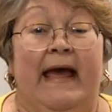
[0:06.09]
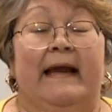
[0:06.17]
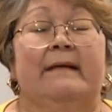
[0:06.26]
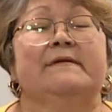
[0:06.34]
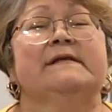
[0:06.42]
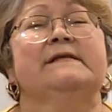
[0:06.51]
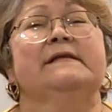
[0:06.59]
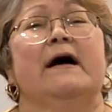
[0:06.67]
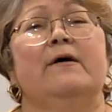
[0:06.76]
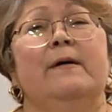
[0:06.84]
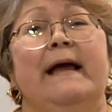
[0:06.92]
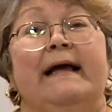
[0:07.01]
and I'm
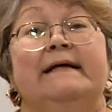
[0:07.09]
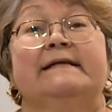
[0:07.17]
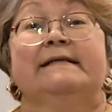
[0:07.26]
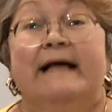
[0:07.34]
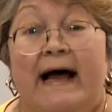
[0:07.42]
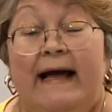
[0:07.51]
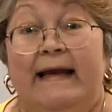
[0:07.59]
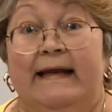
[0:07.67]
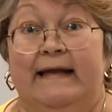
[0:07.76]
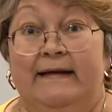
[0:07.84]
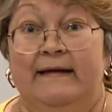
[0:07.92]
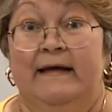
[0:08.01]
so
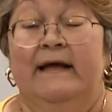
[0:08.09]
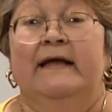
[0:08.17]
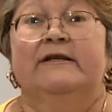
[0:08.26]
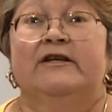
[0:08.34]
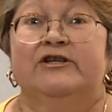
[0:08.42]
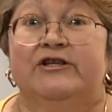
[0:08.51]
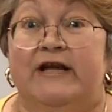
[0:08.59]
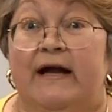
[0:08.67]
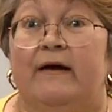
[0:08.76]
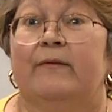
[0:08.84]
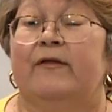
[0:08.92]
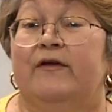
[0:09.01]
excited to
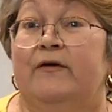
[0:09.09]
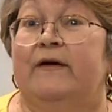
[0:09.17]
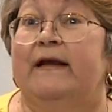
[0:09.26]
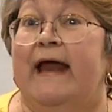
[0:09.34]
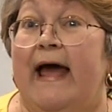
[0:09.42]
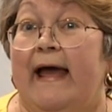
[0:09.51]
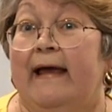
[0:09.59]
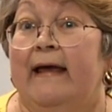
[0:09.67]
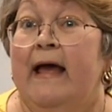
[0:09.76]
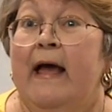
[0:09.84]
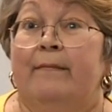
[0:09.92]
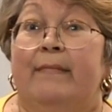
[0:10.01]
share with you today
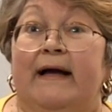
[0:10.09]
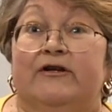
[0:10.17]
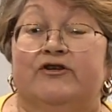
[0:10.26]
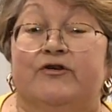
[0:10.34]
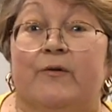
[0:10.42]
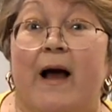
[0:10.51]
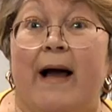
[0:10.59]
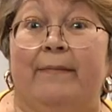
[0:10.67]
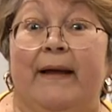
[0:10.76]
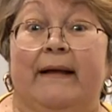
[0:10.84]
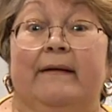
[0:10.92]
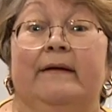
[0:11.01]
my
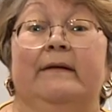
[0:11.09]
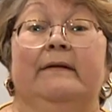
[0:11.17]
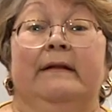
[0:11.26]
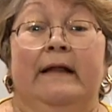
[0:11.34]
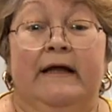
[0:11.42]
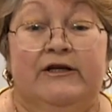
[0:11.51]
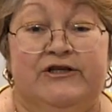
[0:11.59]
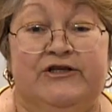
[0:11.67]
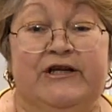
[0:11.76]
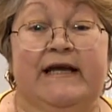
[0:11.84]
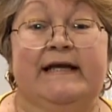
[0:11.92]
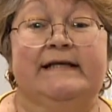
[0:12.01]
tropical
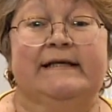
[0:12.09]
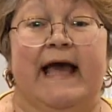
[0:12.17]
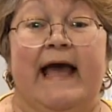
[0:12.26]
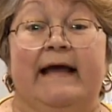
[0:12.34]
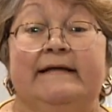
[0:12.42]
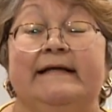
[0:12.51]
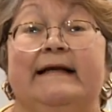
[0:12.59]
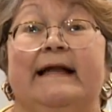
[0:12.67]
cheesecake